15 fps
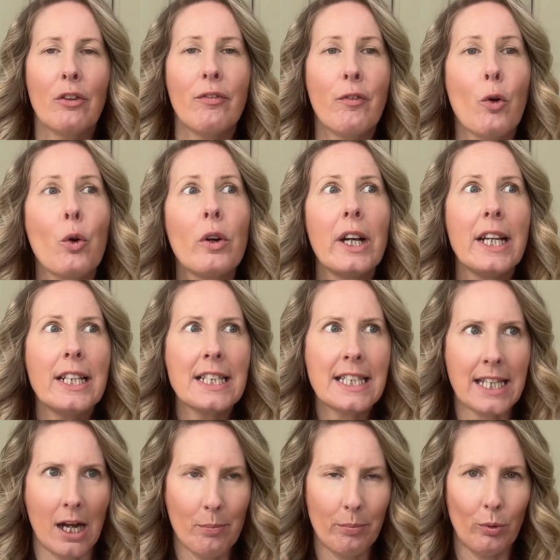For
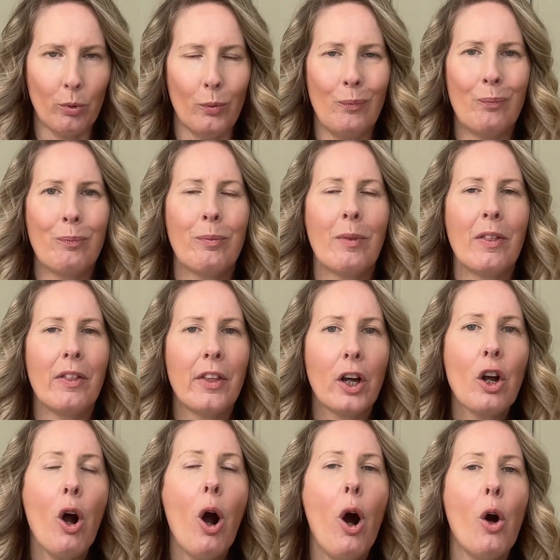example, the
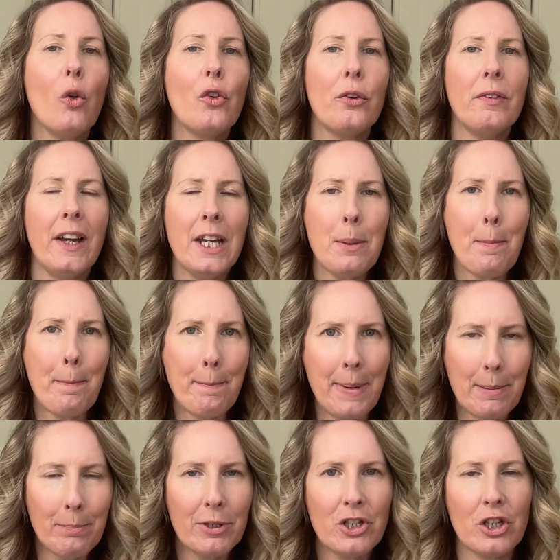Cultivate
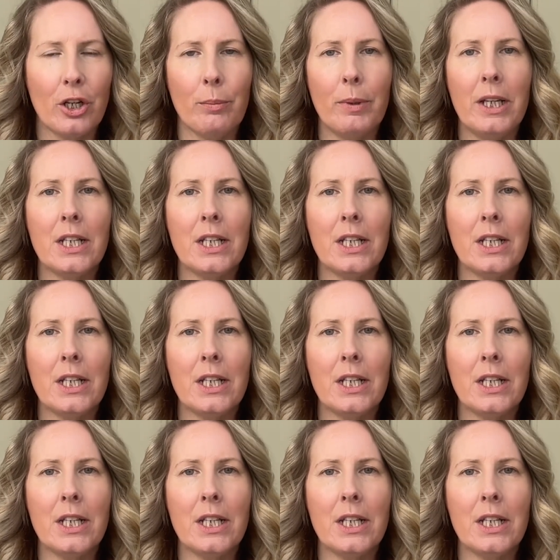membership